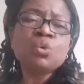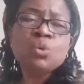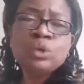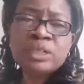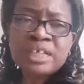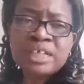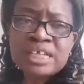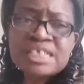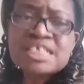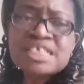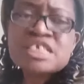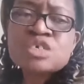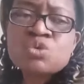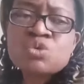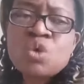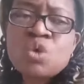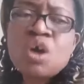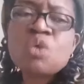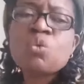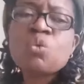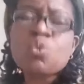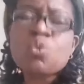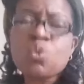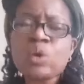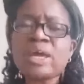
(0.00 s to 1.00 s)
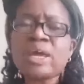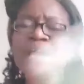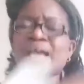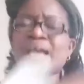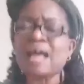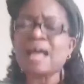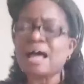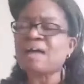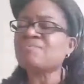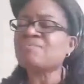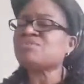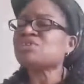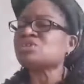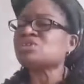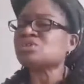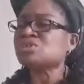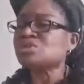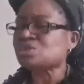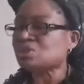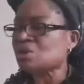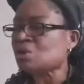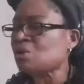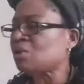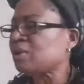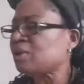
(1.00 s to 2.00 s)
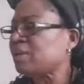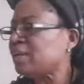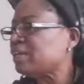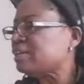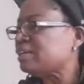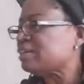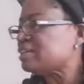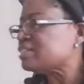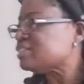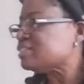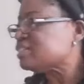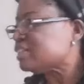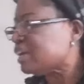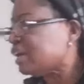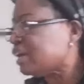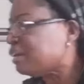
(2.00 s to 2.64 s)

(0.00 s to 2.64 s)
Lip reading: This is what we have to know in this